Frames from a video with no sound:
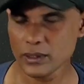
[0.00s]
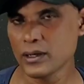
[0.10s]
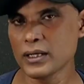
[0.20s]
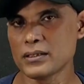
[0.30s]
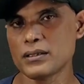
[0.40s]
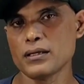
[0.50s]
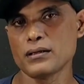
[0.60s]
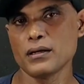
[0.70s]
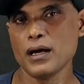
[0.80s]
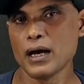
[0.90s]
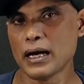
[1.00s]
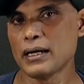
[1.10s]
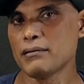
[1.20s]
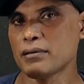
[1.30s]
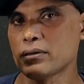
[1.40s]
I think
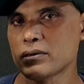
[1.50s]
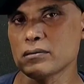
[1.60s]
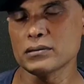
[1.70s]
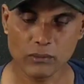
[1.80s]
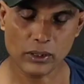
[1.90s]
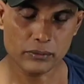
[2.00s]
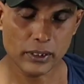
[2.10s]
I have introduced one